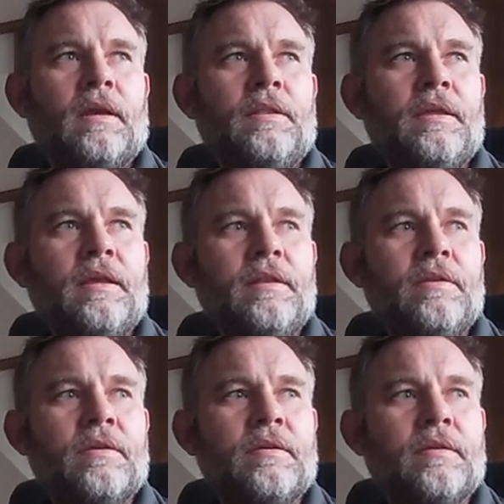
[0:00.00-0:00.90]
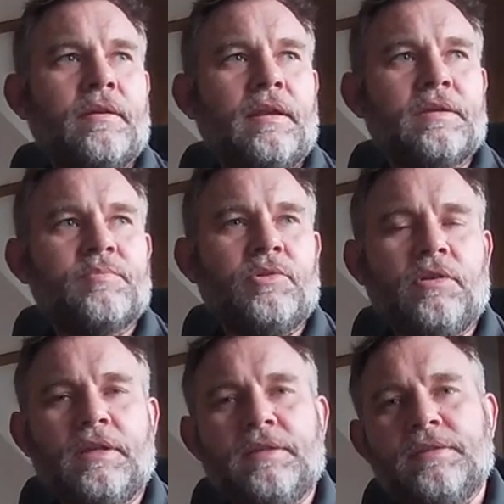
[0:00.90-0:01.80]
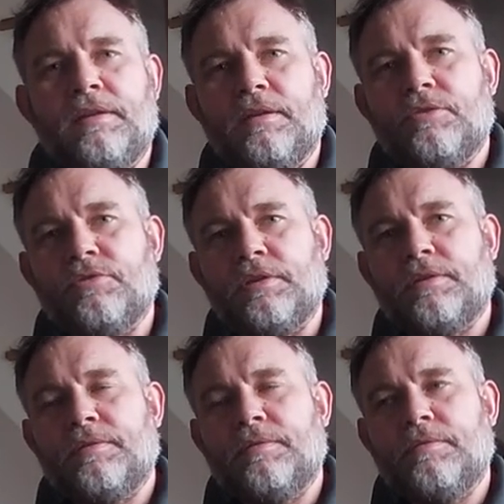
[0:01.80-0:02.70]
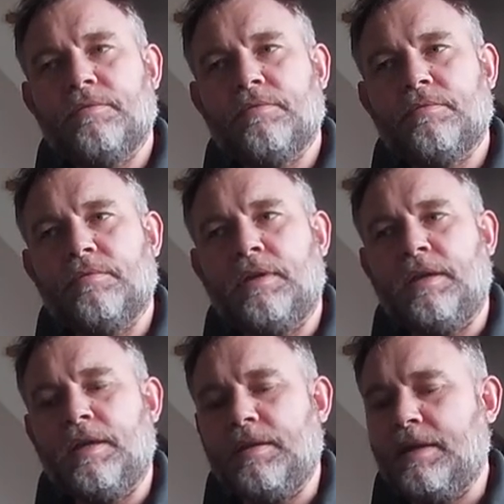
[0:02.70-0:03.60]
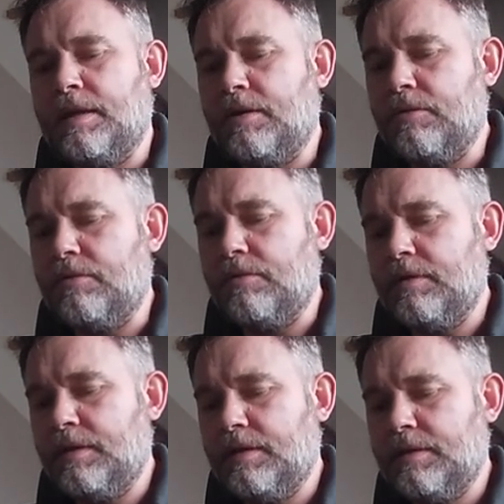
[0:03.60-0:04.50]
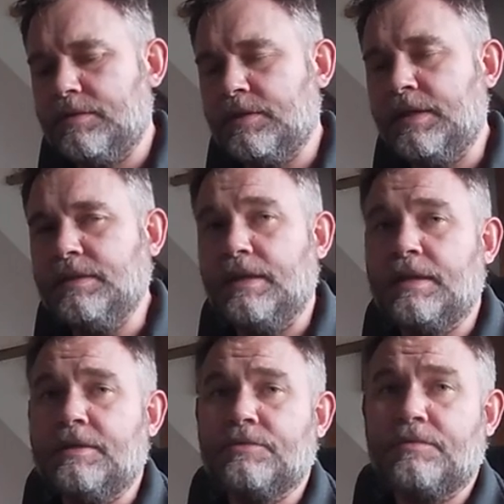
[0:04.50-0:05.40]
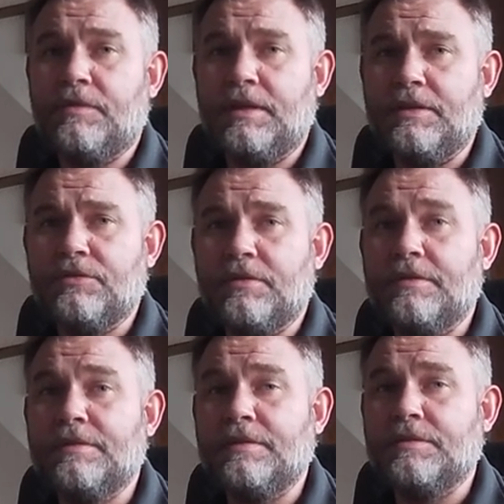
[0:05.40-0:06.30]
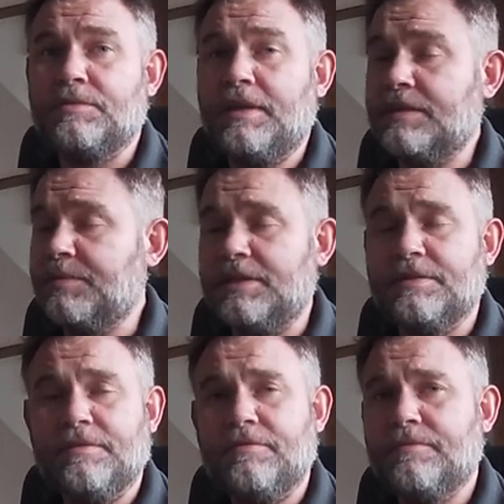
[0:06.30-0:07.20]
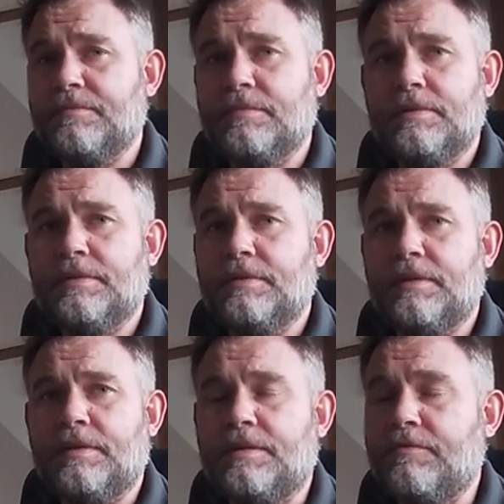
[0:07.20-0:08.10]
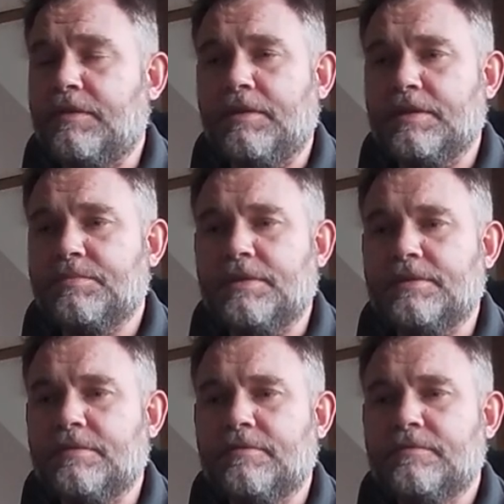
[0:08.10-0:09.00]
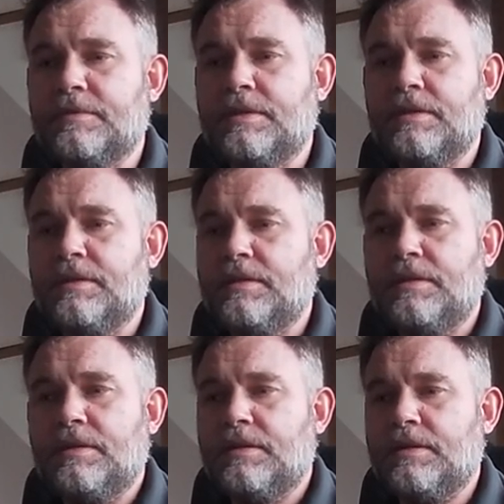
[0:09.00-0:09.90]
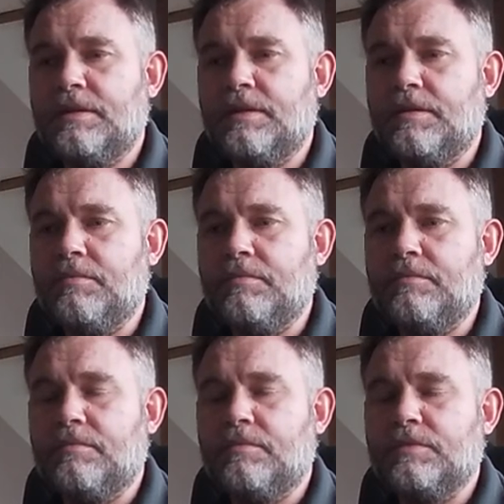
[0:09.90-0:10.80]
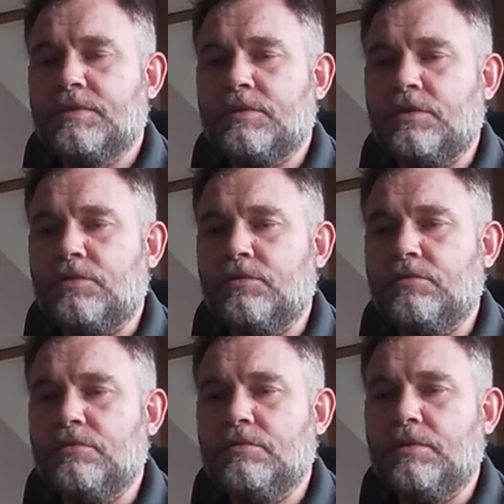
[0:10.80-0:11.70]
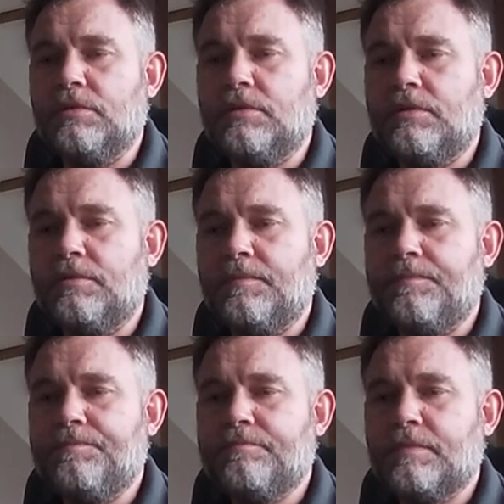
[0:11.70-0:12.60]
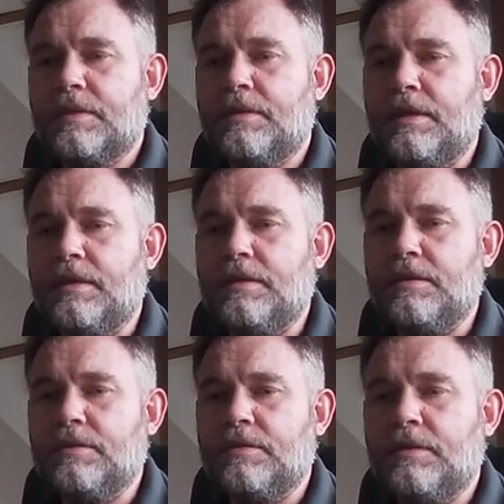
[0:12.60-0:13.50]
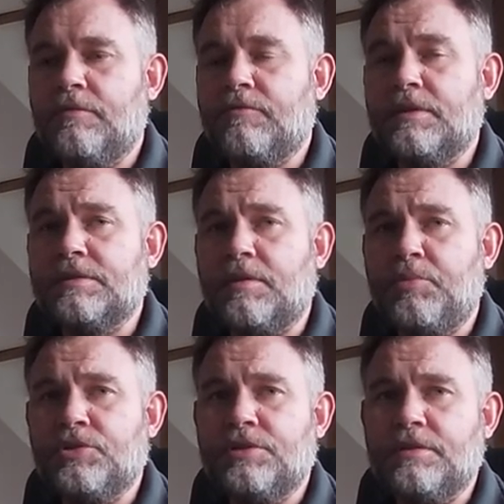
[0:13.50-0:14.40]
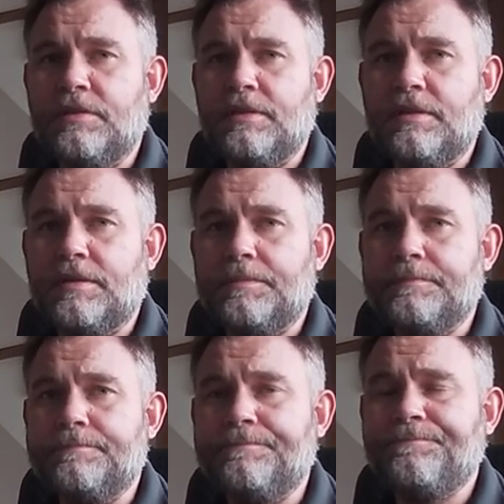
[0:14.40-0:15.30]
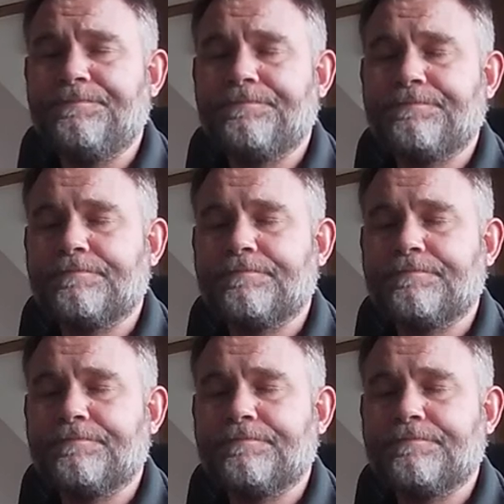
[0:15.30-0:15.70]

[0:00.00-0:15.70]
And then, last but not least, electric. Uh, now, to heat your house with electric is expensive, uh, very expensive. Um, so they in France they're pushing the um,